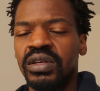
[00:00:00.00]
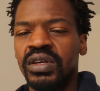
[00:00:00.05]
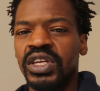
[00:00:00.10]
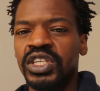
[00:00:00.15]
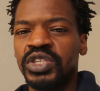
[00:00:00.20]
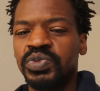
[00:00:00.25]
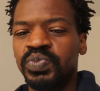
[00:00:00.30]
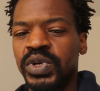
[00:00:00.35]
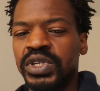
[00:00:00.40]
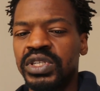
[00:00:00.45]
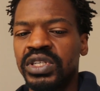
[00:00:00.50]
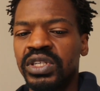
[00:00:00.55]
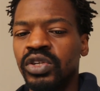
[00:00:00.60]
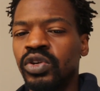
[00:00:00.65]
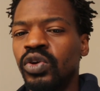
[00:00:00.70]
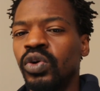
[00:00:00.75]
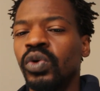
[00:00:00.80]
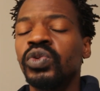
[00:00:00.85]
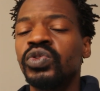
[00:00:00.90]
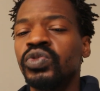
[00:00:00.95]
especially
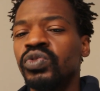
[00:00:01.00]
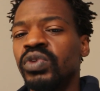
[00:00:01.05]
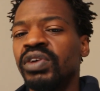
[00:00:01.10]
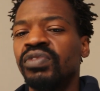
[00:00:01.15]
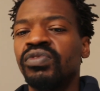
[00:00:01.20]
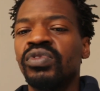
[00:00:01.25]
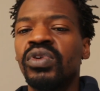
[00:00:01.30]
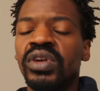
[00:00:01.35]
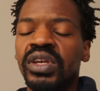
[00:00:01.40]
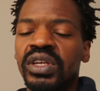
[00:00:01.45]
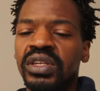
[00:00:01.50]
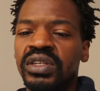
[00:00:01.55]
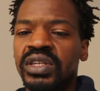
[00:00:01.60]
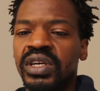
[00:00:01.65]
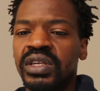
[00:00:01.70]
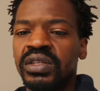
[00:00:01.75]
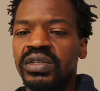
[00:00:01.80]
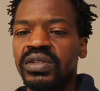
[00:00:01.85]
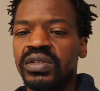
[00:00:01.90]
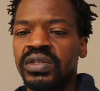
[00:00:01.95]
girls who have wrong
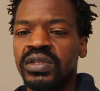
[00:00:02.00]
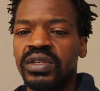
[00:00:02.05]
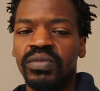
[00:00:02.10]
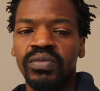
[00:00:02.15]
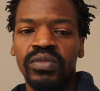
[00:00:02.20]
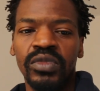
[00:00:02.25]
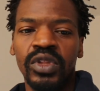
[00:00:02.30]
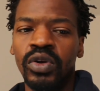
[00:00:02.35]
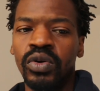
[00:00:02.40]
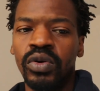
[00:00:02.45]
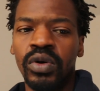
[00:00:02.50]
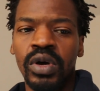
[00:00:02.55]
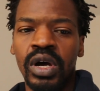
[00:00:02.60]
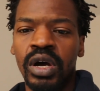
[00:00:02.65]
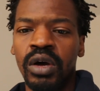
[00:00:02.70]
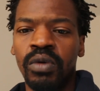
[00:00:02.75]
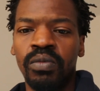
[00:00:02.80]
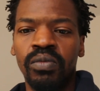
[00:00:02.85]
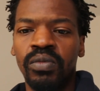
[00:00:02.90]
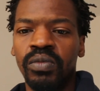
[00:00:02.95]
intentions
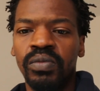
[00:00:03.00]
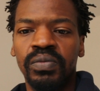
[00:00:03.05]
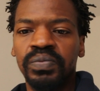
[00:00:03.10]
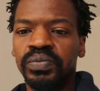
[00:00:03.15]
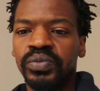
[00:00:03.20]
um,